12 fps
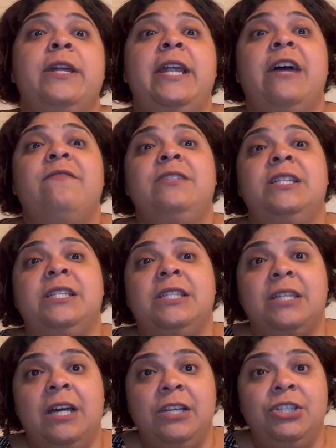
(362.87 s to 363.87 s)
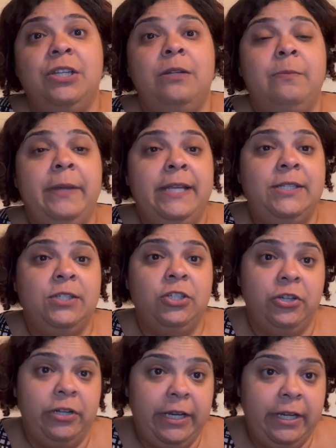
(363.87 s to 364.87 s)
have discussion-based
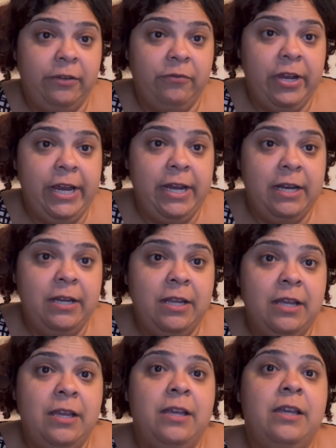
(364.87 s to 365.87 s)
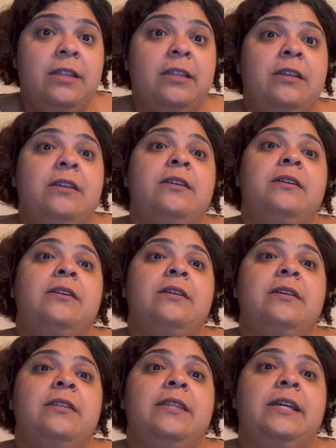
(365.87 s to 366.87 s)
learning, right?
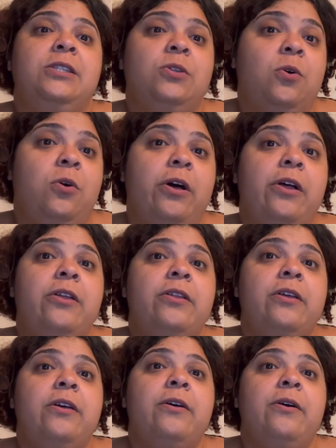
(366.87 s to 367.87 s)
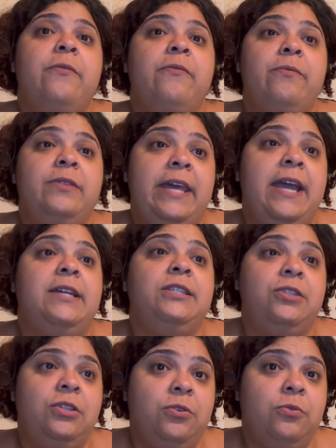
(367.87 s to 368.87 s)
That's all thanks
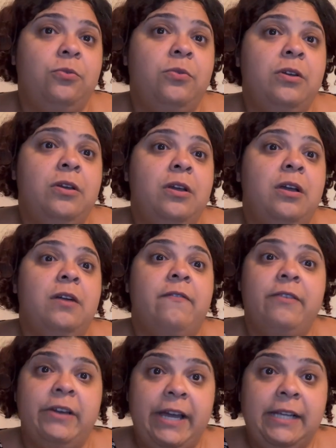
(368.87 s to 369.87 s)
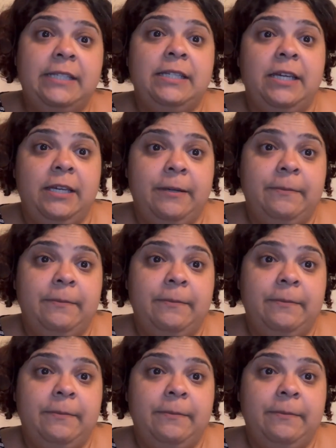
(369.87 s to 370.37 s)
to Vygotsky.